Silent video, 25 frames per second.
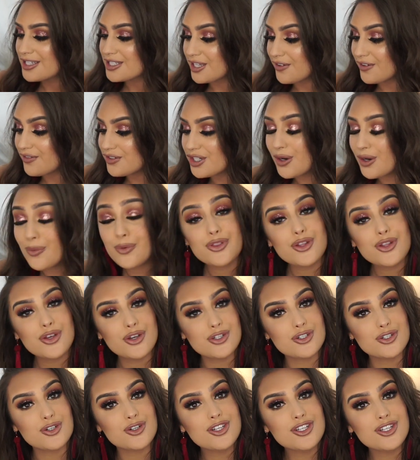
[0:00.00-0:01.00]
So if you don't want the
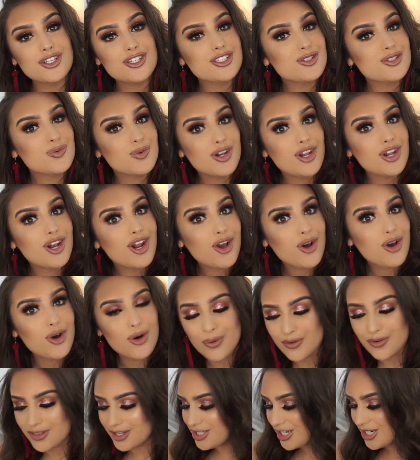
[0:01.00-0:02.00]
hood on and you just want to look
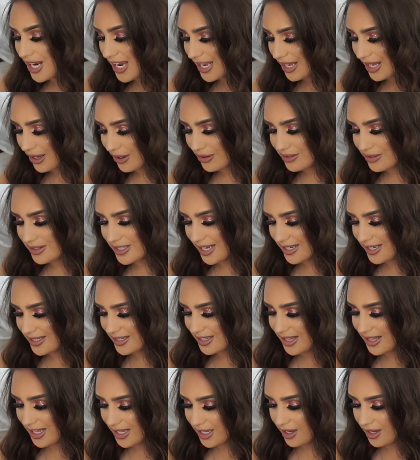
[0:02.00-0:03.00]
cool with the jacket on,
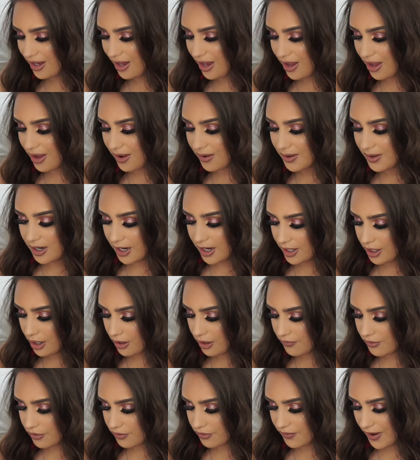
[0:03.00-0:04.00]
then there you go. I
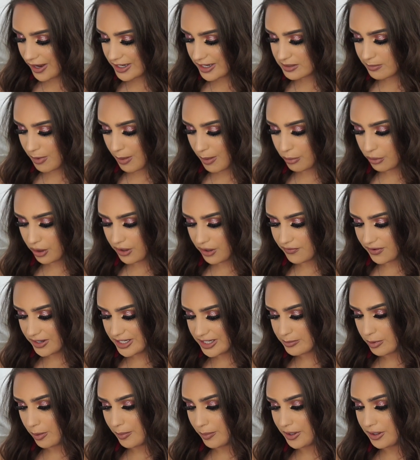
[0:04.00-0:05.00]
know for a fact my boyfriend
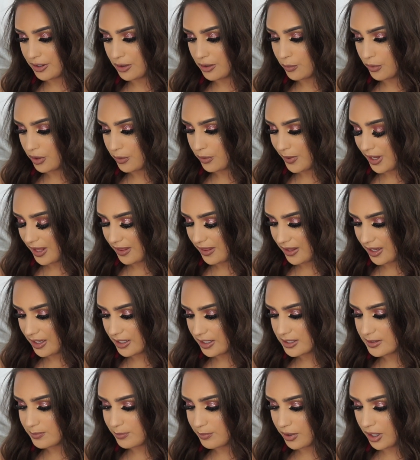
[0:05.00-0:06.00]
is probably going to want to wear
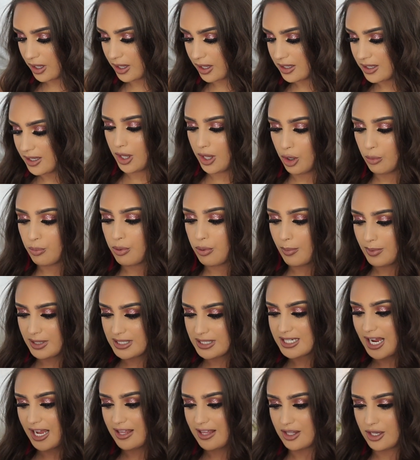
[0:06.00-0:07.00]
this, but he'll
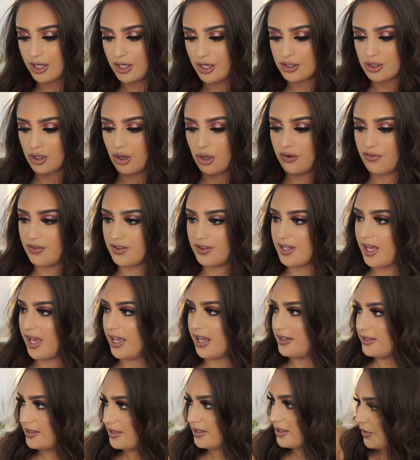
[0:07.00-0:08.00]
probably take the hood off and
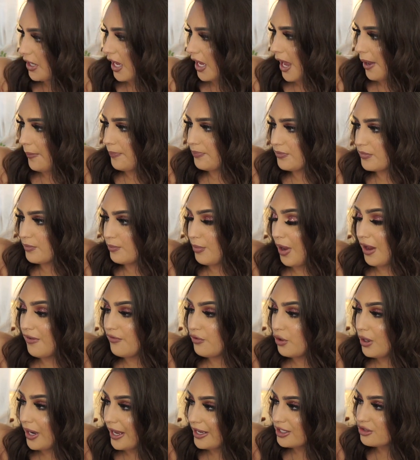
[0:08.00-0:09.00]
then, yeah. But I
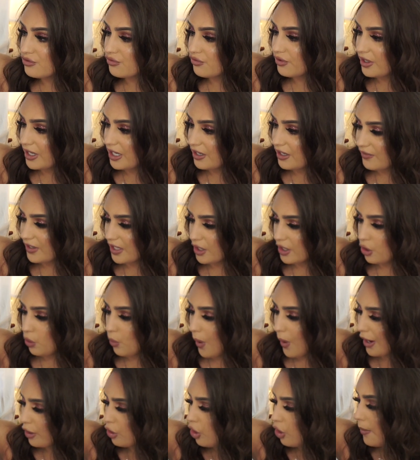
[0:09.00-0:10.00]
feel like it's really, really
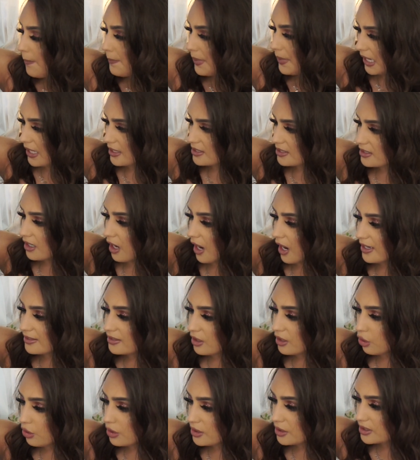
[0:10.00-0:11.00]
cool. I've got a bigger size.
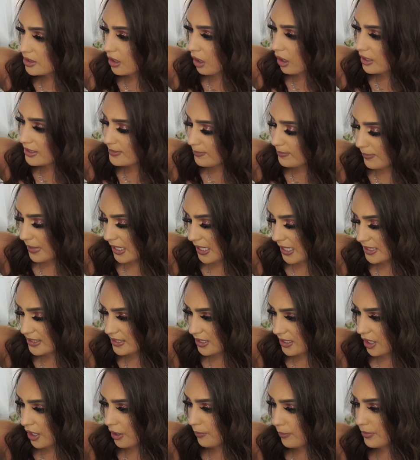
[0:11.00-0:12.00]
I've got a size
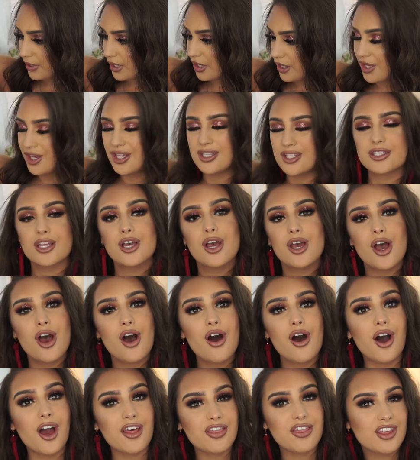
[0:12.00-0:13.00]
medium because
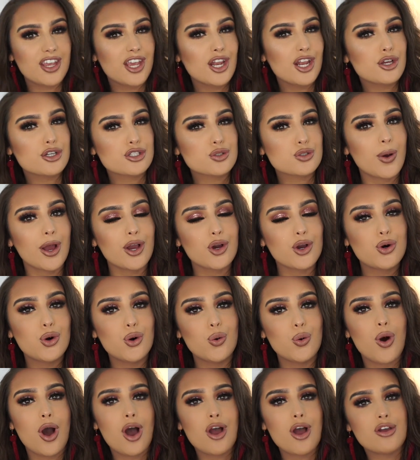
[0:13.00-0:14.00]
I think it looks quite
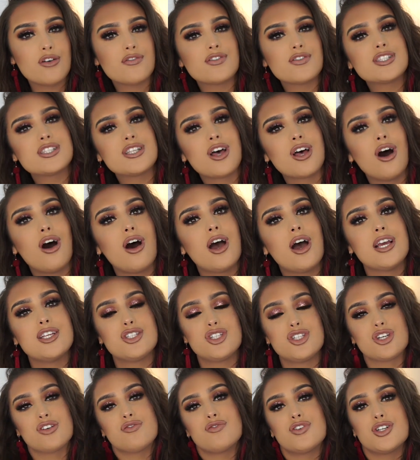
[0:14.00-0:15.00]
cool
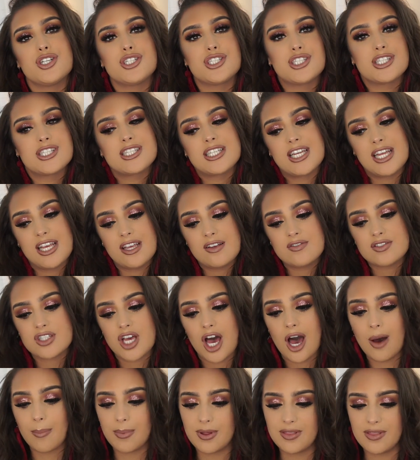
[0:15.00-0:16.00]
oversized. You can reach the sleeves
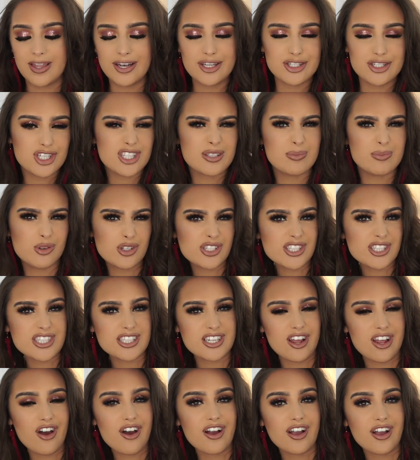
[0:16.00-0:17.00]
up and then it's just more
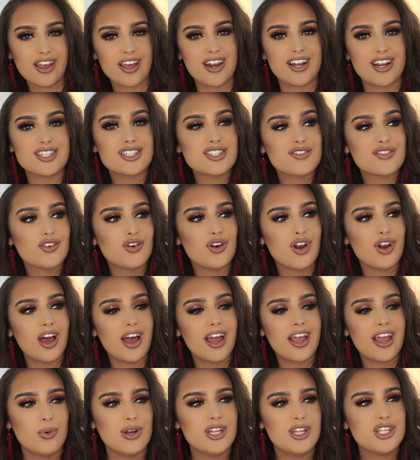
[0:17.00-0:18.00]
snug. And I just feel
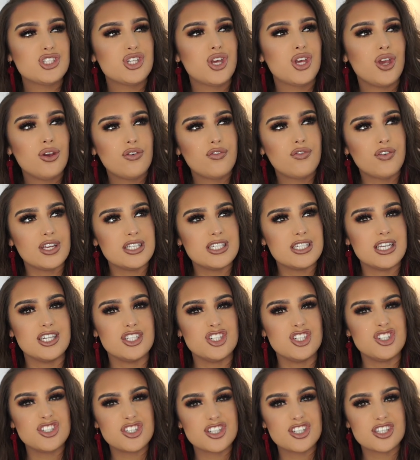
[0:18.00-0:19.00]
like when it's too
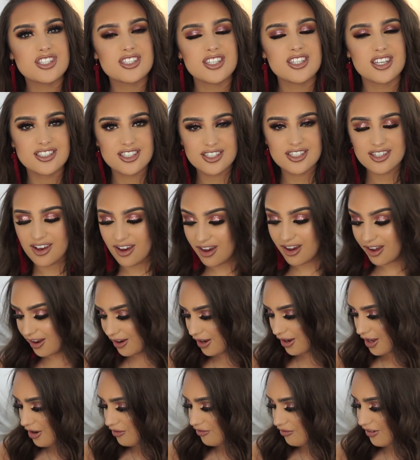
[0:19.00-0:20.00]
fitted, you just, I don't
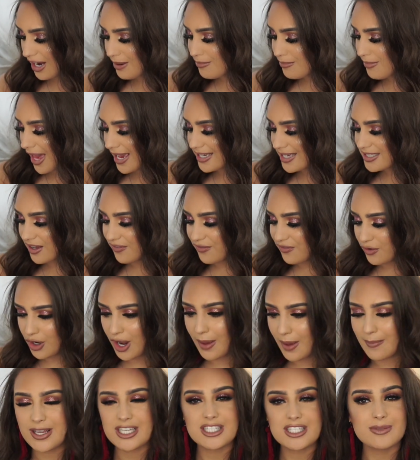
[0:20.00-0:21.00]
know. Rain macs I feel
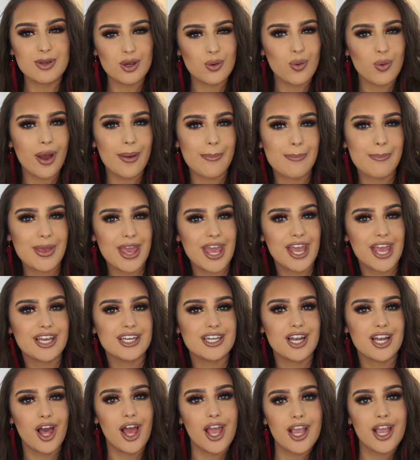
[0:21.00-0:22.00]
like meant to be quite big
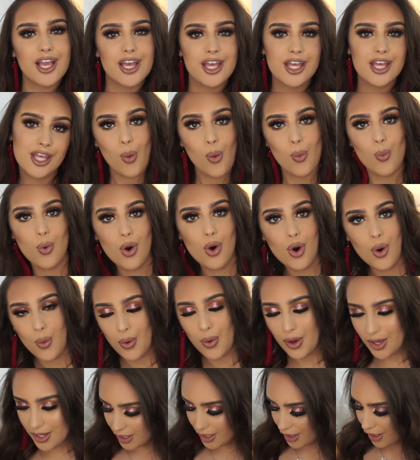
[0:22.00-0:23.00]
and like,
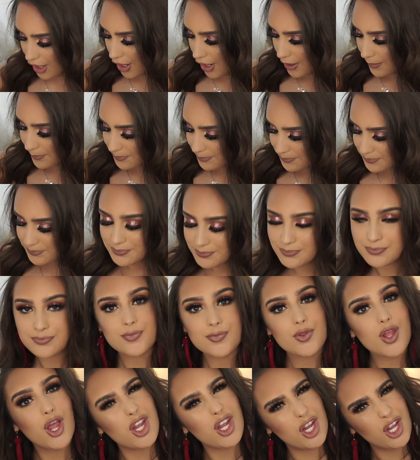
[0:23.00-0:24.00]
whoa, you know?
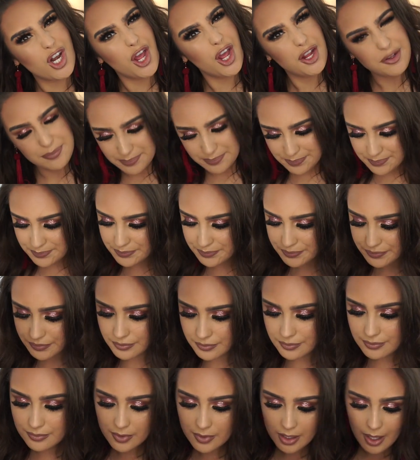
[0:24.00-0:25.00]
You know?
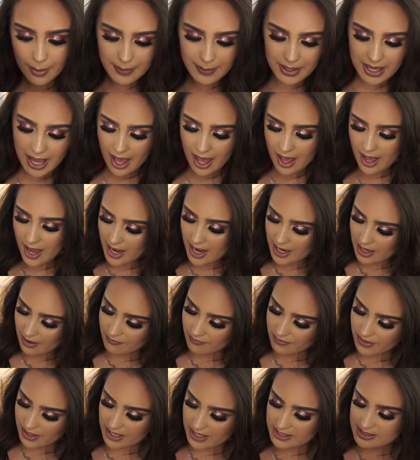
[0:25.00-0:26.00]
But yeah, I
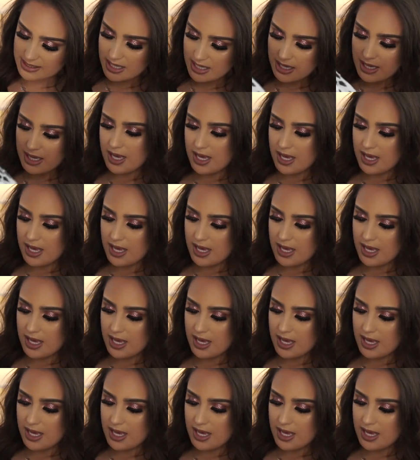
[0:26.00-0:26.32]
love this.